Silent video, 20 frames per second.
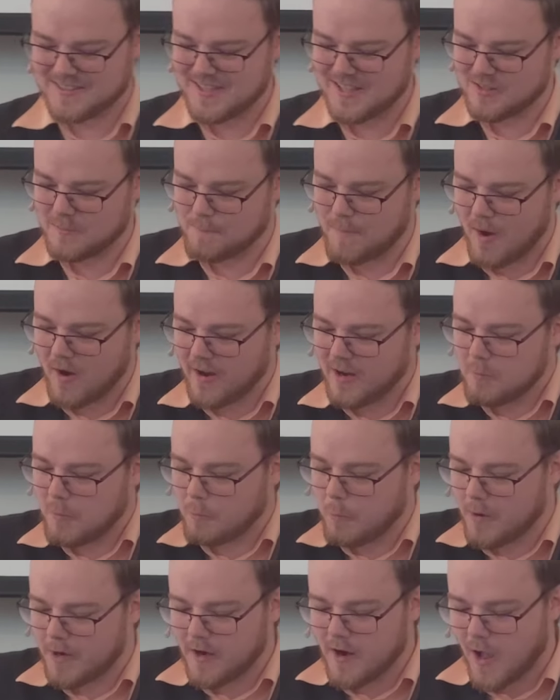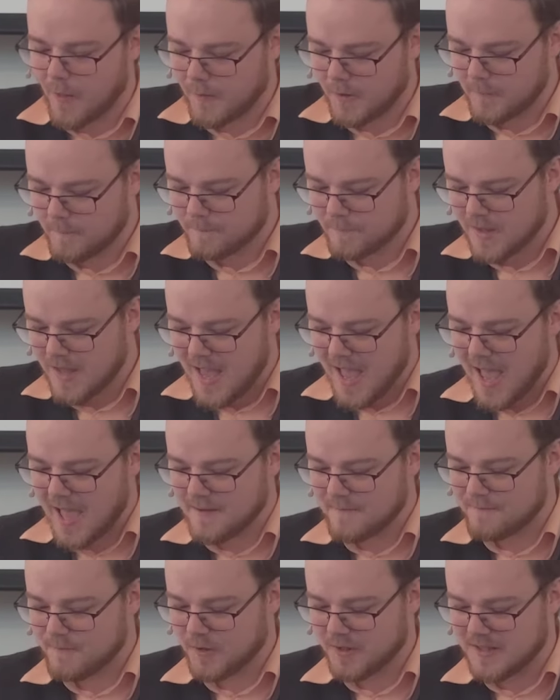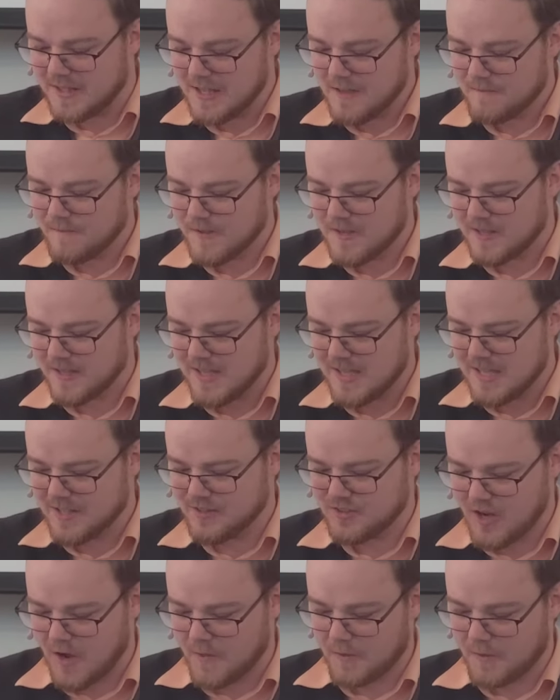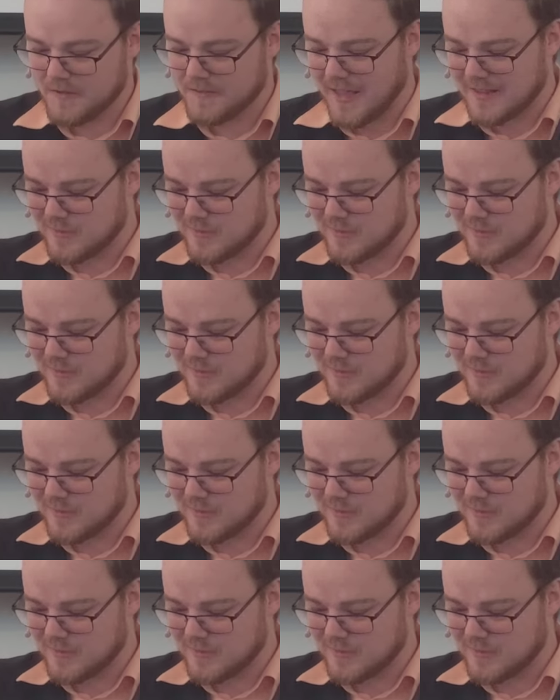it says, bearing with one another and forgiving each other.